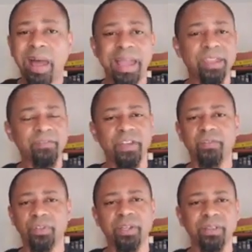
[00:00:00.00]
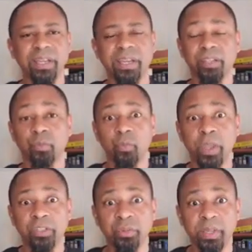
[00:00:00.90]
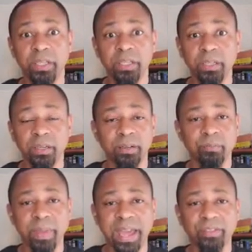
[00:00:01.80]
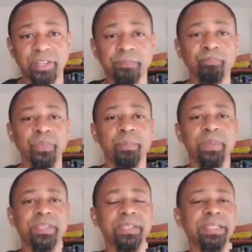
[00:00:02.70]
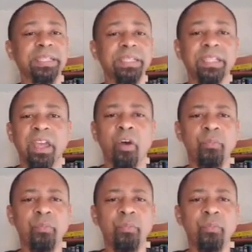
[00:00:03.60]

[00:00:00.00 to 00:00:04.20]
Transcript: I've never done that and there's way too many um, math and misleading.